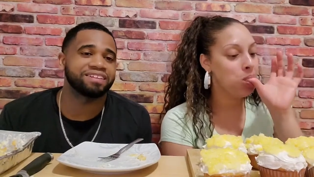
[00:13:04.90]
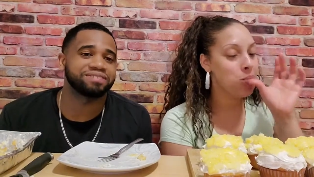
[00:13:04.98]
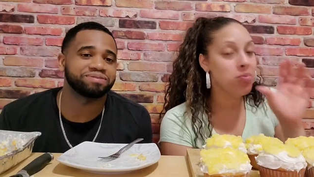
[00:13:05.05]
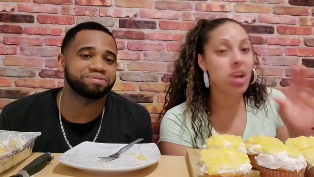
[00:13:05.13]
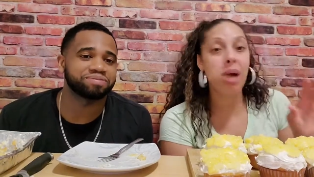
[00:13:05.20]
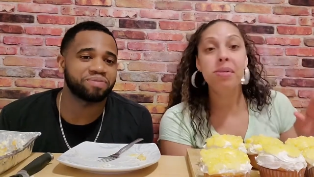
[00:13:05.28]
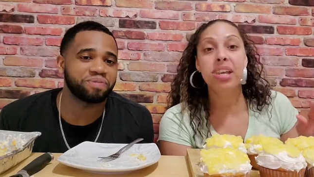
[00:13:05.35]

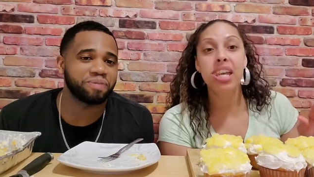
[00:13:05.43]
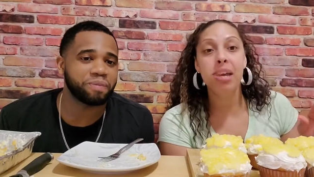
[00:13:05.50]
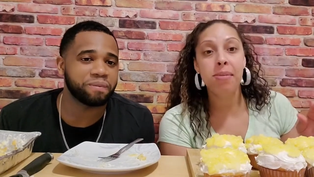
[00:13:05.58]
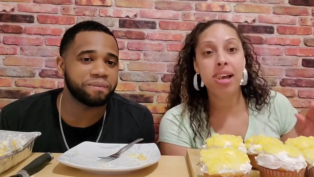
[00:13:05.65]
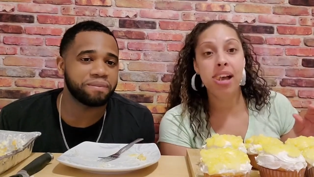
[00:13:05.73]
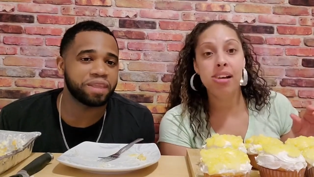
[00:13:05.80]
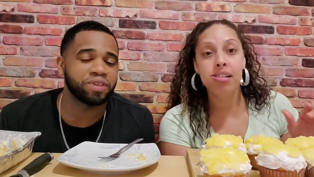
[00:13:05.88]
Speaker 1: I'm going to give him a
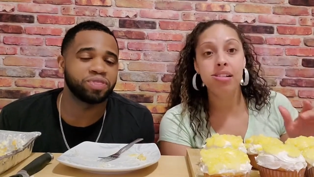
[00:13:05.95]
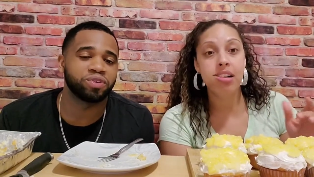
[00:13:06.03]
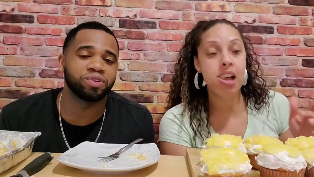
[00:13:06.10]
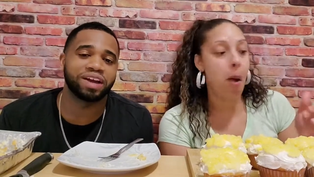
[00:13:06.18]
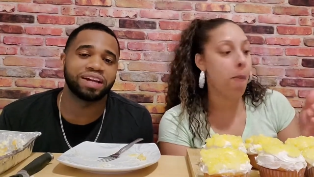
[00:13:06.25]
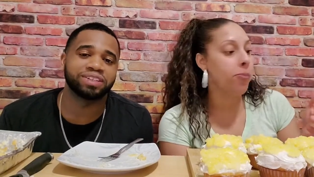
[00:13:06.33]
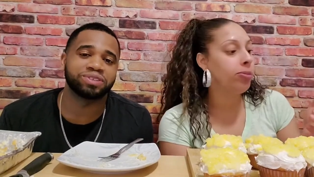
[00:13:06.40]
haircut.
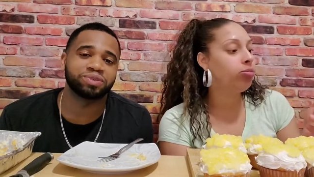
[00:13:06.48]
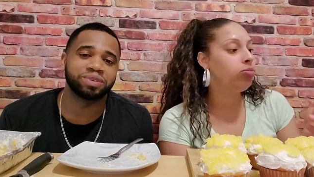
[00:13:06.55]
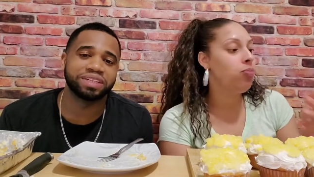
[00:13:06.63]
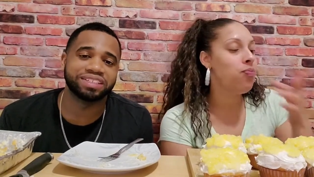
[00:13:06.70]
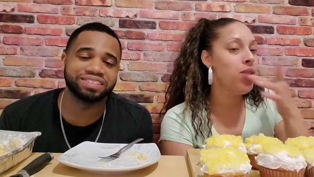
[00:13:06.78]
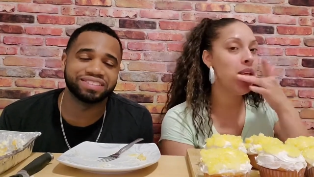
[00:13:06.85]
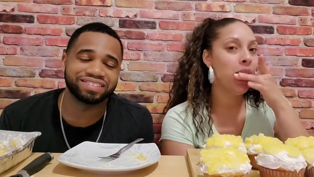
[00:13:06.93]
Throughout the
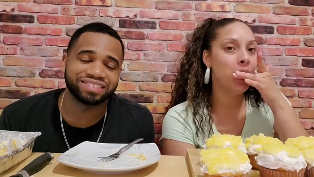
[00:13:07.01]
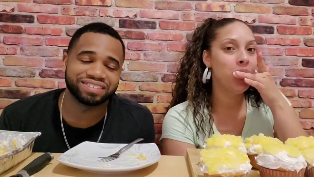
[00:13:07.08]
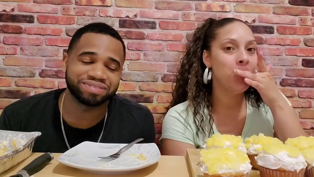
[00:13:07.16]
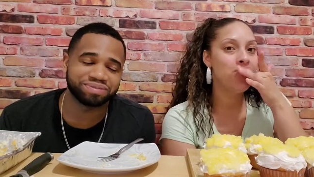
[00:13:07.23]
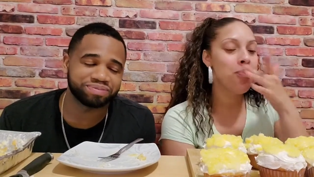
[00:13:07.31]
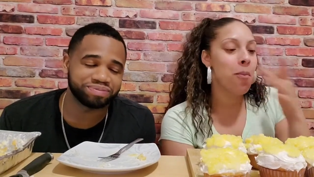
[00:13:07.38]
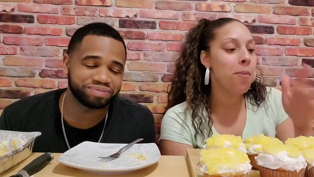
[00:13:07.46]
weeks.
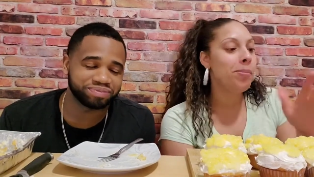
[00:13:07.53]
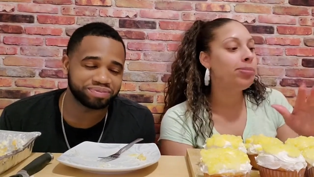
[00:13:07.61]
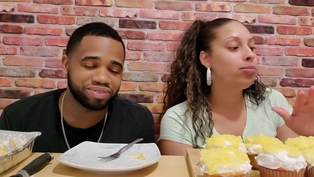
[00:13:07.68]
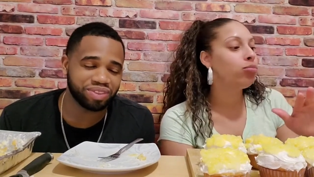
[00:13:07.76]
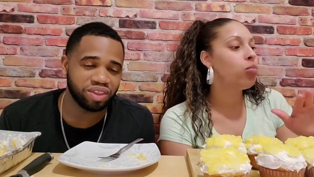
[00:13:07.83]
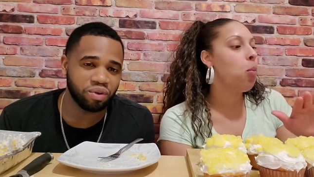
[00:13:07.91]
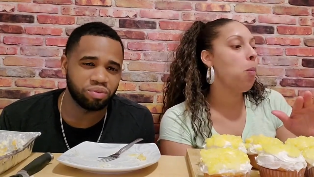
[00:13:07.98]

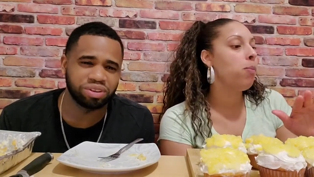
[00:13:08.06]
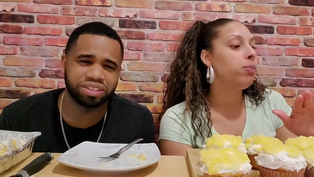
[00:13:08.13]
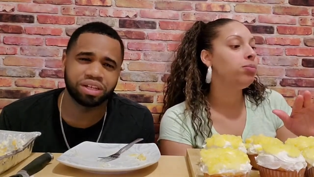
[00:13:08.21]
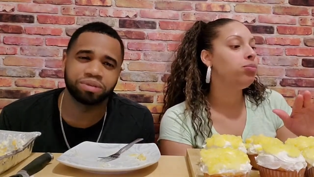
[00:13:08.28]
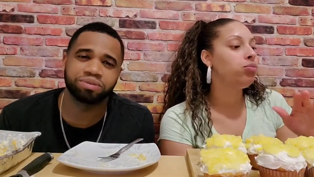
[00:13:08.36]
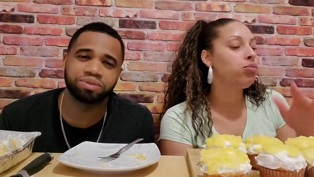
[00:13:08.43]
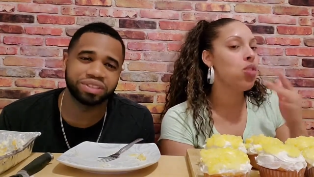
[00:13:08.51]
Well, a couple
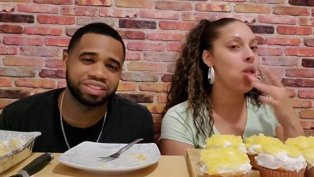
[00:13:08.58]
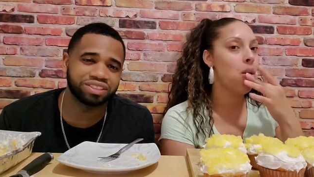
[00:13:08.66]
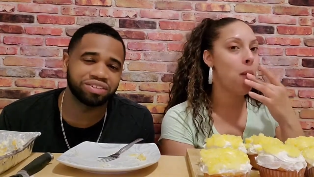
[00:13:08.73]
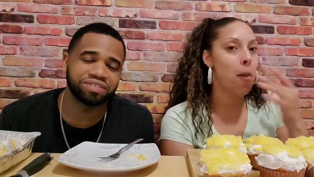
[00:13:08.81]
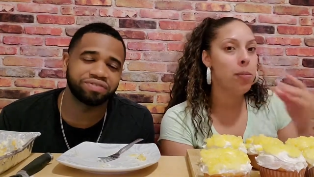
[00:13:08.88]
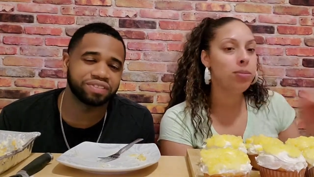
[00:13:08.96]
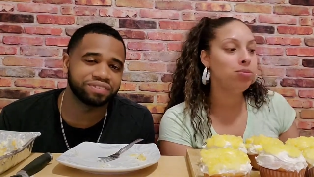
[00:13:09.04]
weeks, only
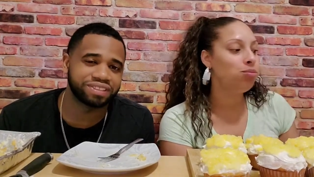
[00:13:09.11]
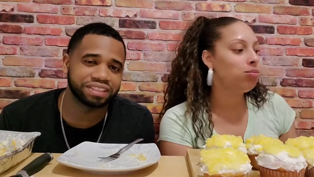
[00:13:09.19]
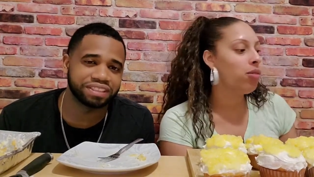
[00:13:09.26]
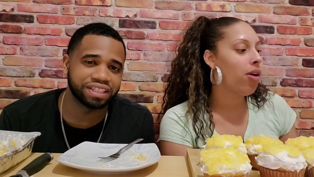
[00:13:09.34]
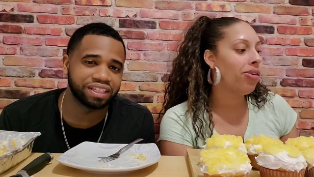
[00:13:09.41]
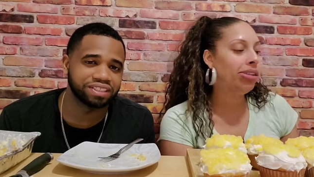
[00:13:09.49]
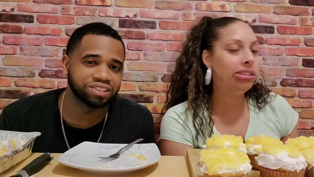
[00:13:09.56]
15
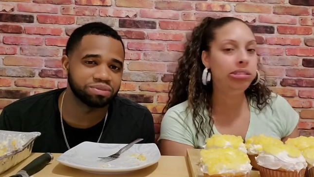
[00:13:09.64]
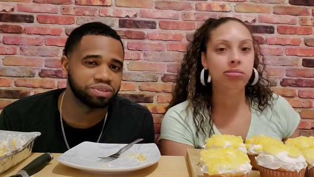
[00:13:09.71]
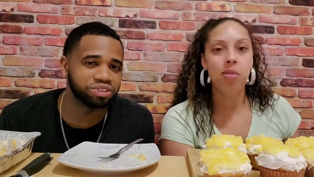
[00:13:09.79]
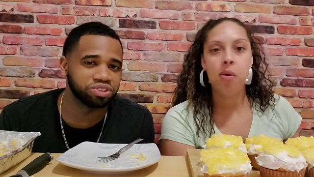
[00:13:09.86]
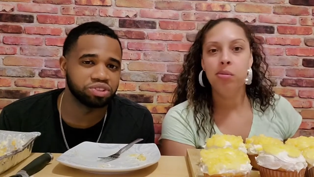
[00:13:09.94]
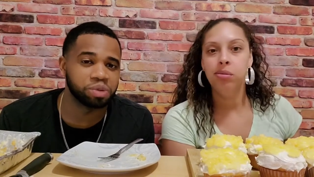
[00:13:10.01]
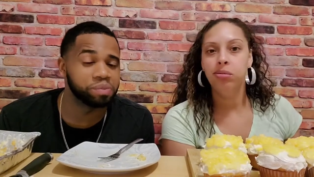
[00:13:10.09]
days. I'm going to be
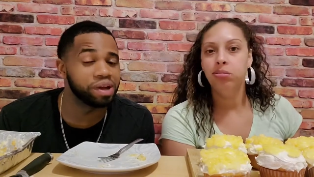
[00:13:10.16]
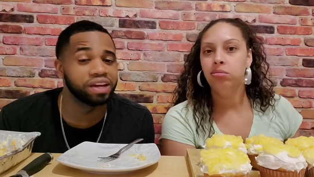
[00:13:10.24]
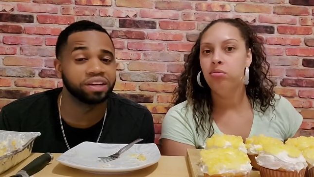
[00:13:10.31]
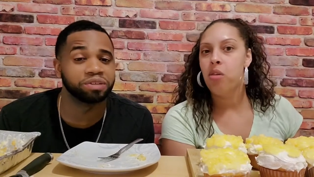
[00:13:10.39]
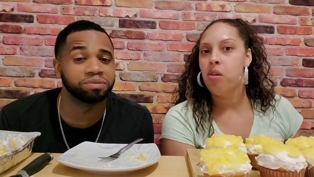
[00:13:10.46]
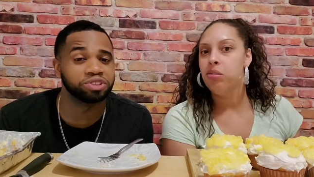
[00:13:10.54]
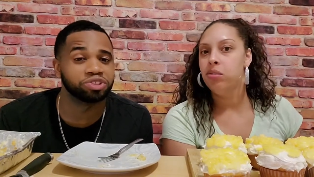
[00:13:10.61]
too, my hair ain't
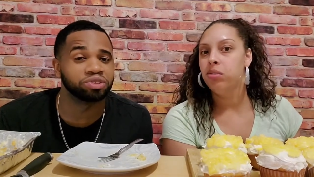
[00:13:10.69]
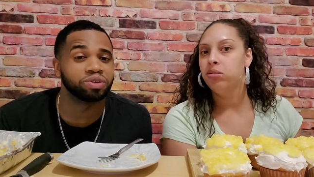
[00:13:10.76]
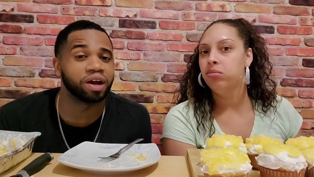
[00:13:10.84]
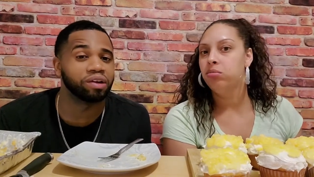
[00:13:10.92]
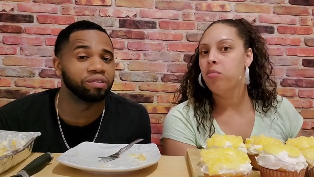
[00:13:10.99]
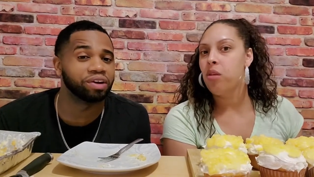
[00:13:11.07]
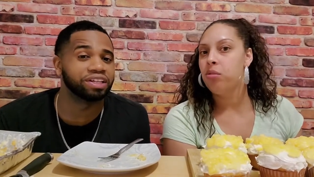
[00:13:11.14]
be too
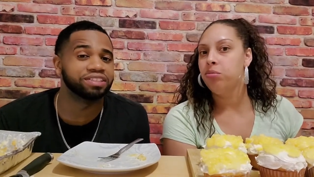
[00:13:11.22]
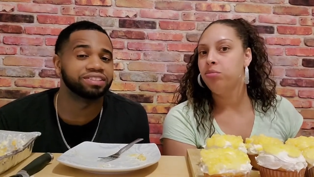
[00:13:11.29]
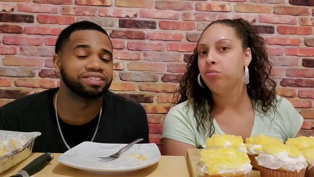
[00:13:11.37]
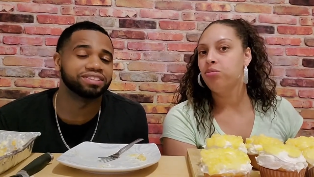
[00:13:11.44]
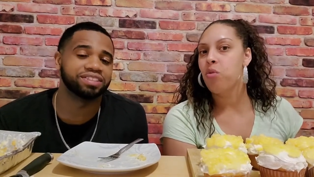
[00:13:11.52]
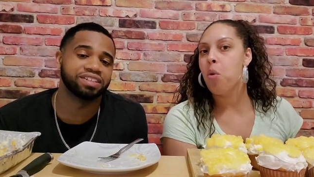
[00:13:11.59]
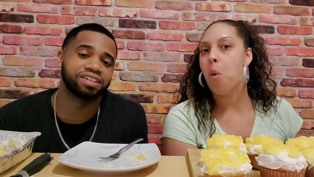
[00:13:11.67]
outrageous.
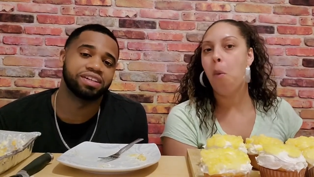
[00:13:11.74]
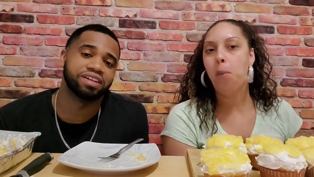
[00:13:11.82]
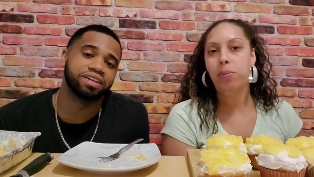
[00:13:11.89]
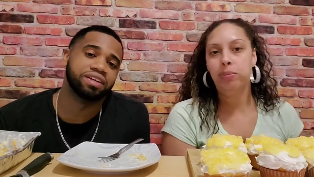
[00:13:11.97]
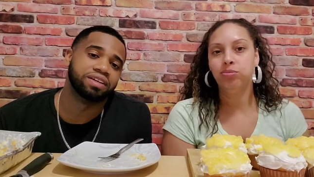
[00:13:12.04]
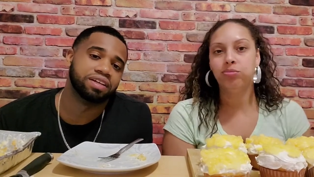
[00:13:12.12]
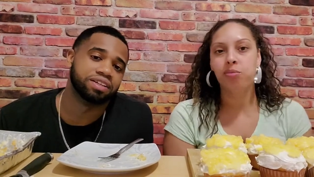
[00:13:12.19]

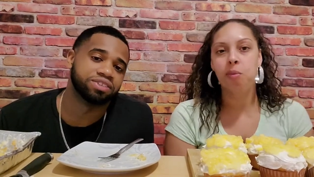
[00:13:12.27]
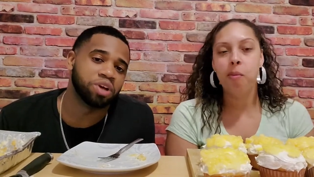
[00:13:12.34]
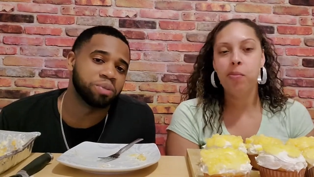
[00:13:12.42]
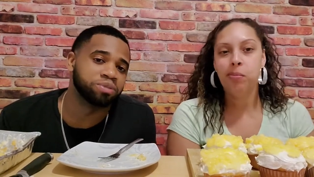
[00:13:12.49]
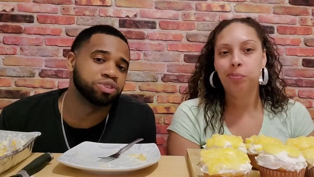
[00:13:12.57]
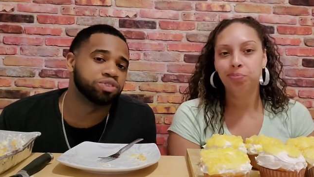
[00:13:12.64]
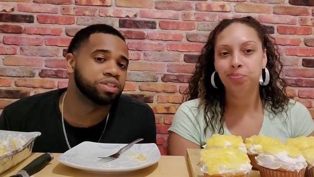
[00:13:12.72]
You know, I'm going
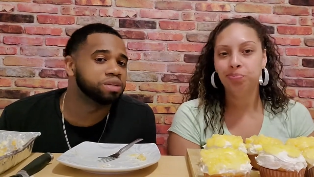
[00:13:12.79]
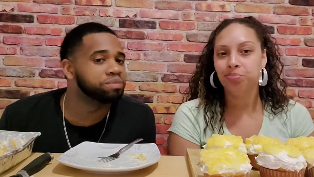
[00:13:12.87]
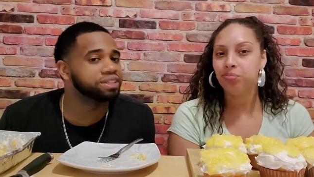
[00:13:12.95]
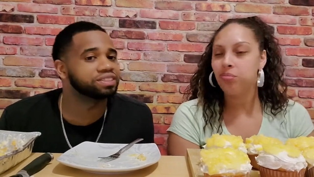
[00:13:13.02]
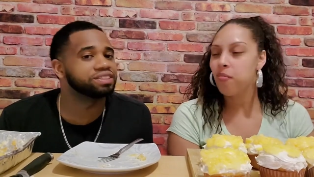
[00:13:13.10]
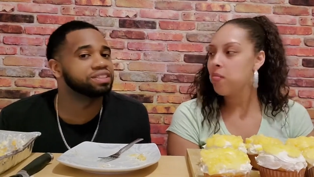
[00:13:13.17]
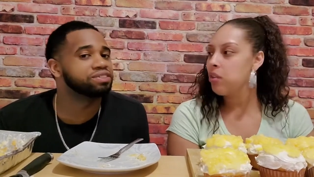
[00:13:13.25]
to trim
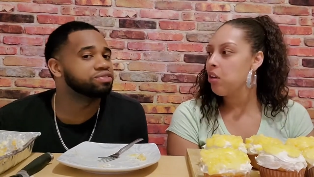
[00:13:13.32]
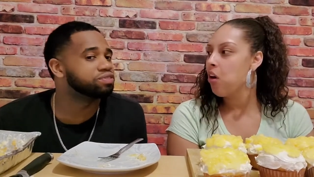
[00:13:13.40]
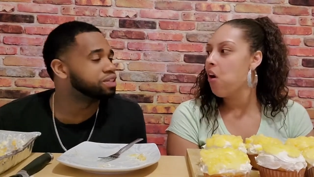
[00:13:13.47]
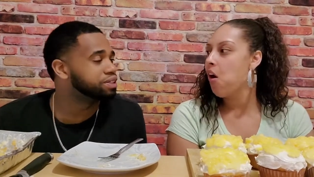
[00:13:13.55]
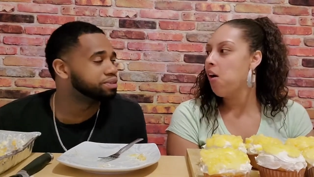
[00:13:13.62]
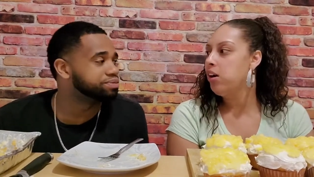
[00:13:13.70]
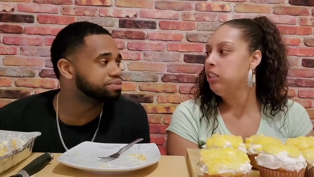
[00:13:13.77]
myself
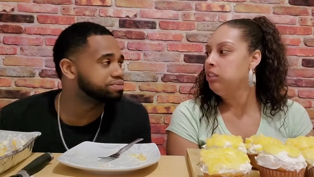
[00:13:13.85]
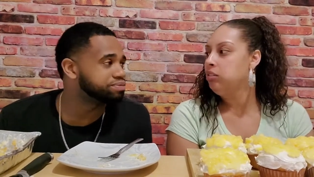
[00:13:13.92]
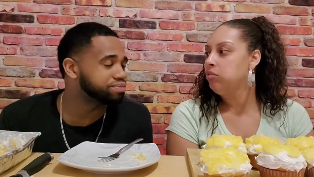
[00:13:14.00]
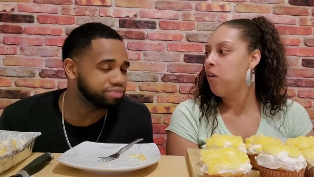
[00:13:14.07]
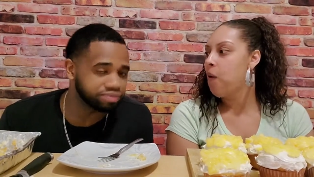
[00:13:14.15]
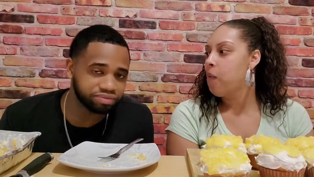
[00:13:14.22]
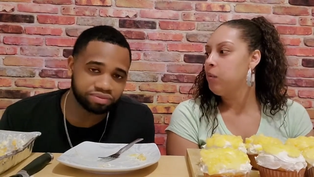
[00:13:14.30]
up.
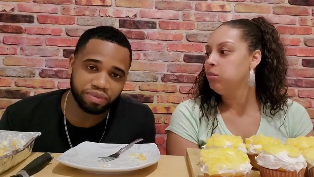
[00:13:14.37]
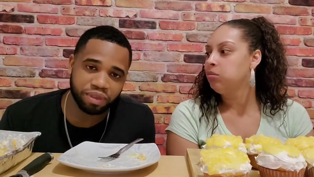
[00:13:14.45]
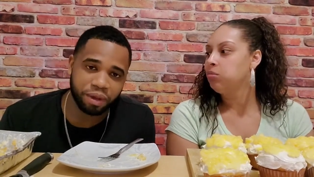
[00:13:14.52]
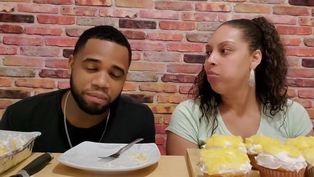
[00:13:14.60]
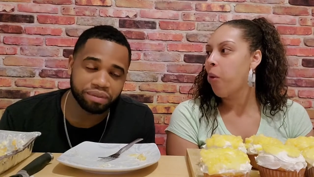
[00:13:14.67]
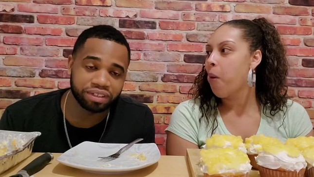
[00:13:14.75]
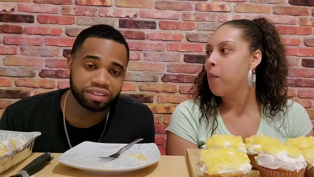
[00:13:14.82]

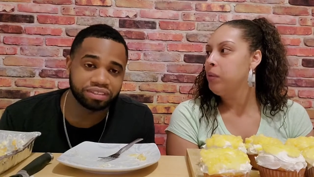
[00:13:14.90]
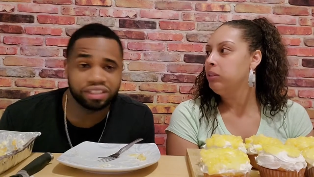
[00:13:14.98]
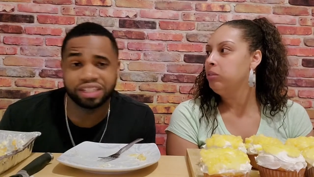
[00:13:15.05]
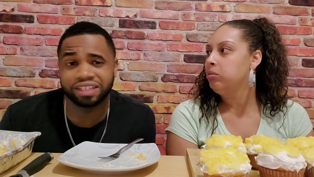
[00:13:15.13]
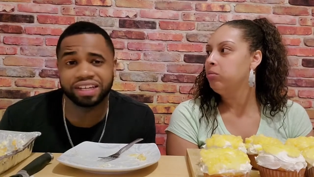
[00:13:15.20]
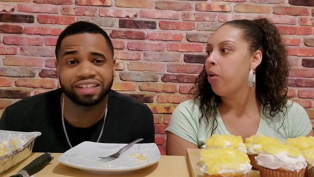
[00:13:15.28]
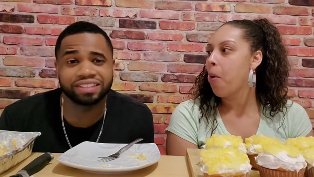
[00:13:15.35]
But yeah,
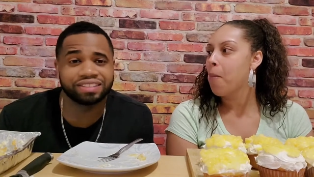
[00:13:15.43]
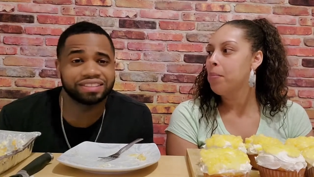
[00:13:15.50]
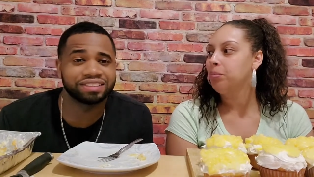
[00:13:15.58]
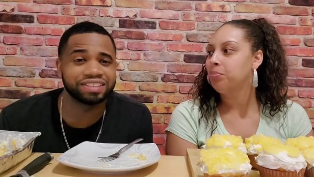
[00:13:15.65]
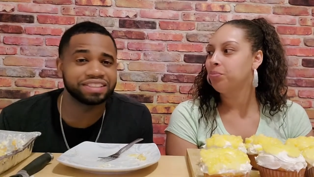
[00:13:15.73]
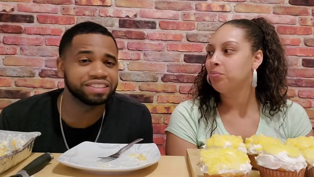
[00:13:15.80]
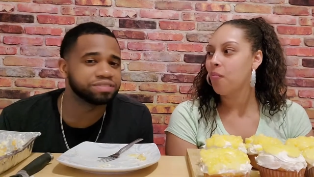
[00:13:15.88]
y'all get to
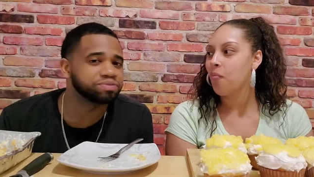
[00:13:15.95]
see it.